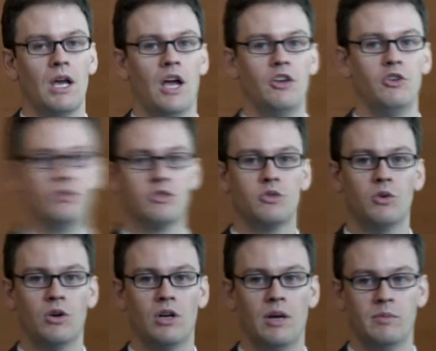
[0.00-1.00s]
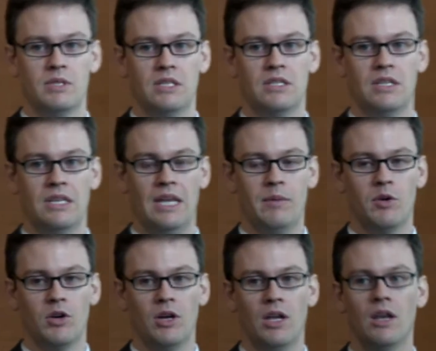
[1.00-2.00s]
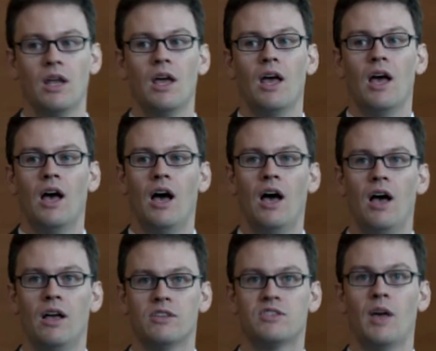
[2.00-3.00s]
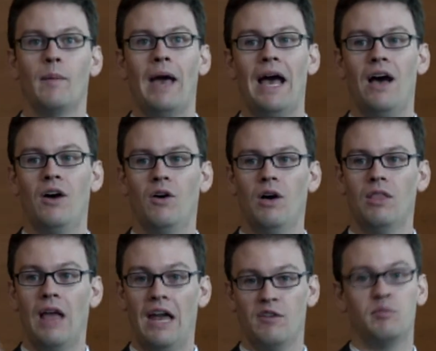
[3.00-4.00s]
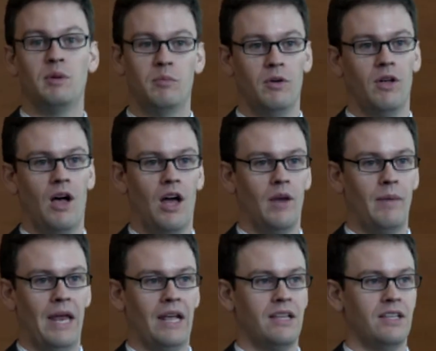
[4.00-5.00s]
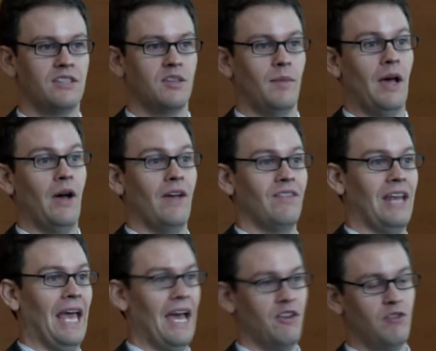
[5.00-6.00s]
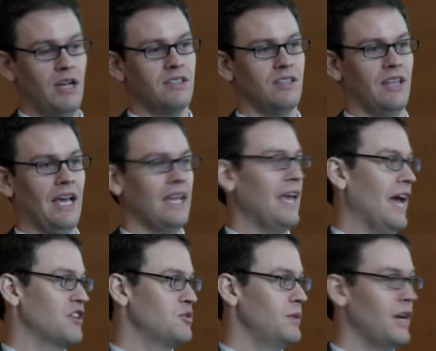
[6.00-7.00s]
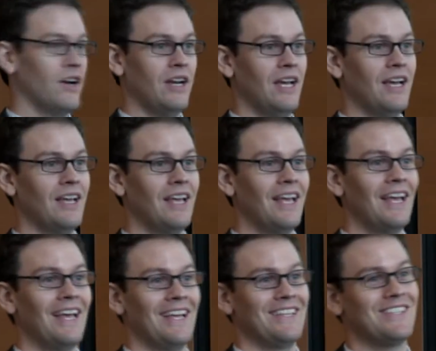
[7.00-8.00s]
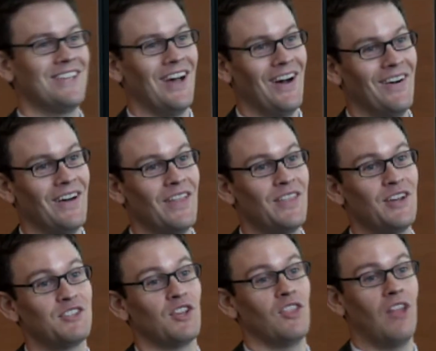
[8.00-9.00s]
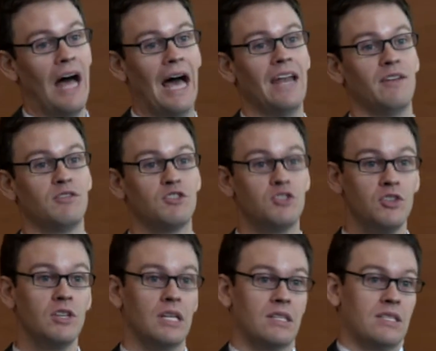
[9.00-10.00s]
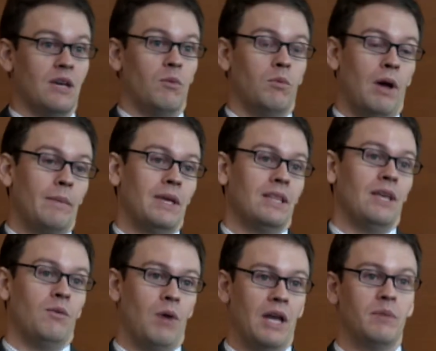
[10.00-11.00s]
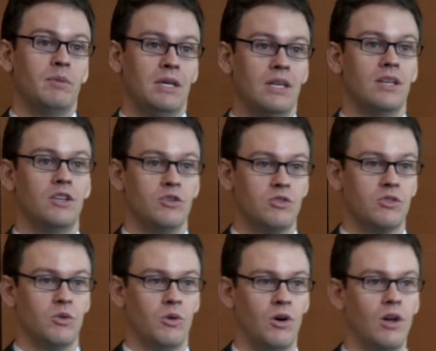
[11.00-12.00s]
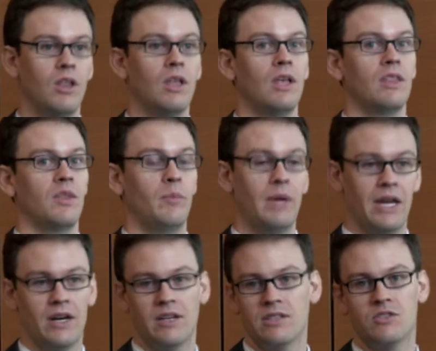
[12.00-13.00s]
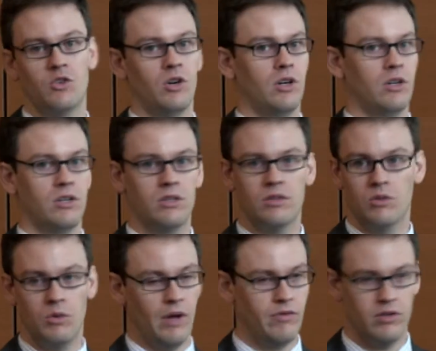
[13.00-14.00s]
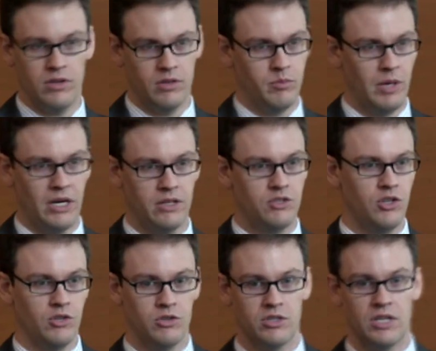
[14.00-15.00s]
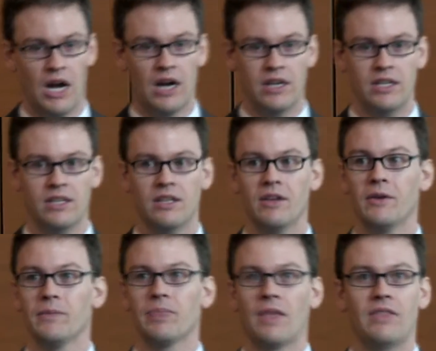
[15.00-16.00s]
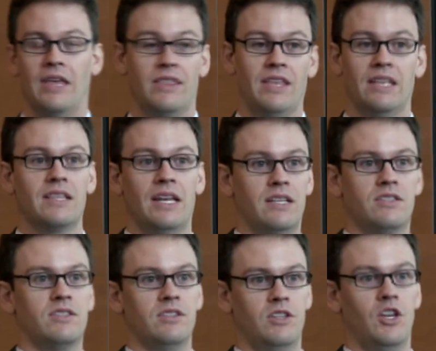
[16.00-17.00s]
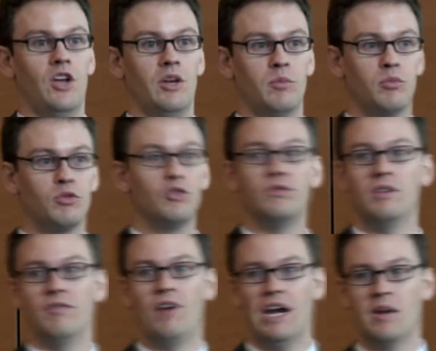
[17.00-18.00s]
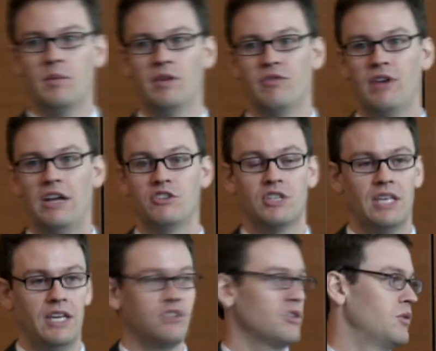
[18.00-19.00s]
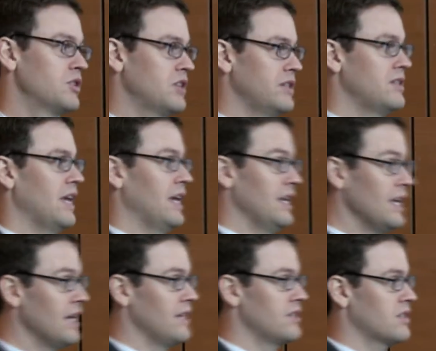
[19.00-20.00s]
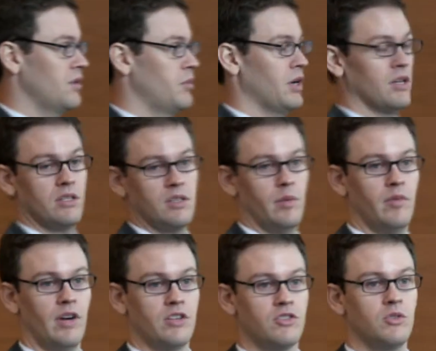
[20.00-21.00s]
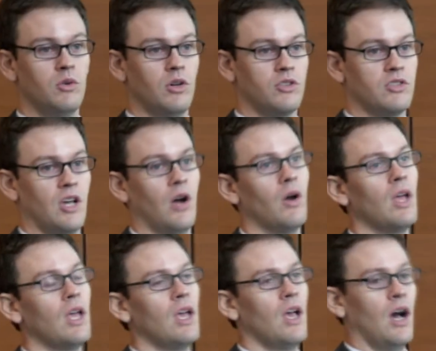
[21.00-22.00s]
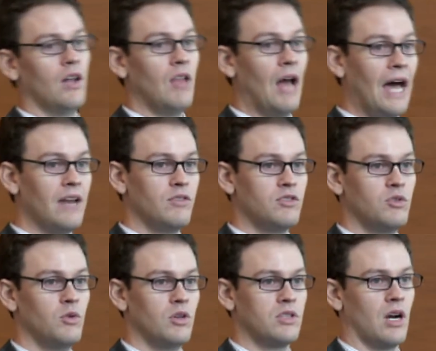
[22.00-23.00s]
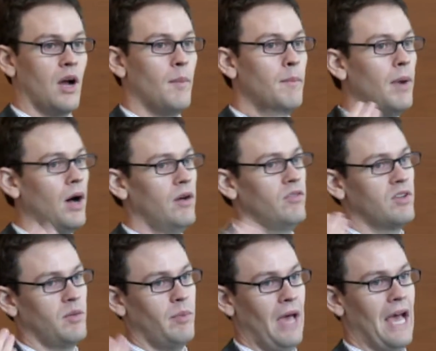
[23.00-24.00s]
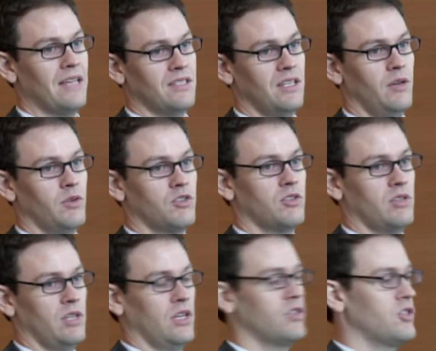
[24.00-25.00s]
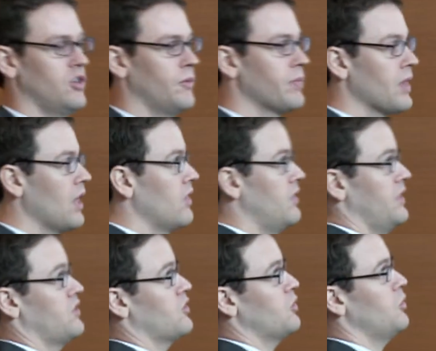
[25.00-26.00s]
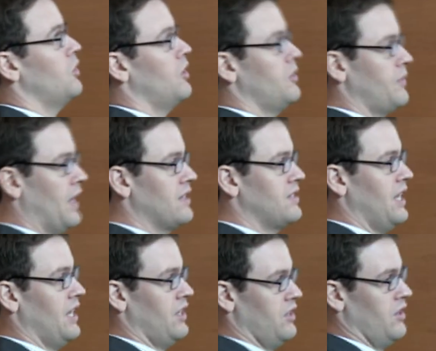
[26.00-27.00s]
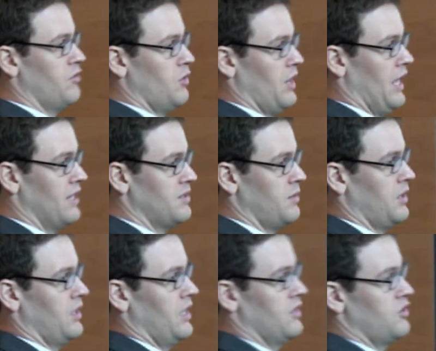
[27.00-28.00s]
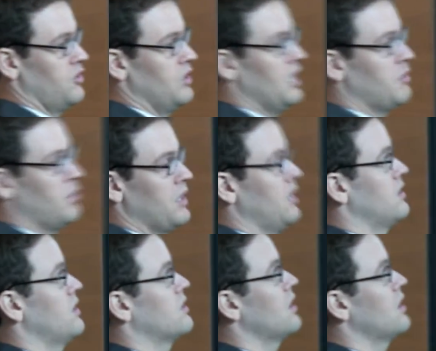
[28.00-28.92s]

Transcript: a new school comes into the neighborhood, somehow a lot of people automatically somehow have an address in that catchment area. So there's a lot of students that, they want to be in a new school. The parents or whoever, the children's guardian, they think that it's an improved environment for education, which I'd say it is compared to some of our schools. So a lot of schools are above capacity, which is an issue. This school, I'd say, if you want to add something, is unique because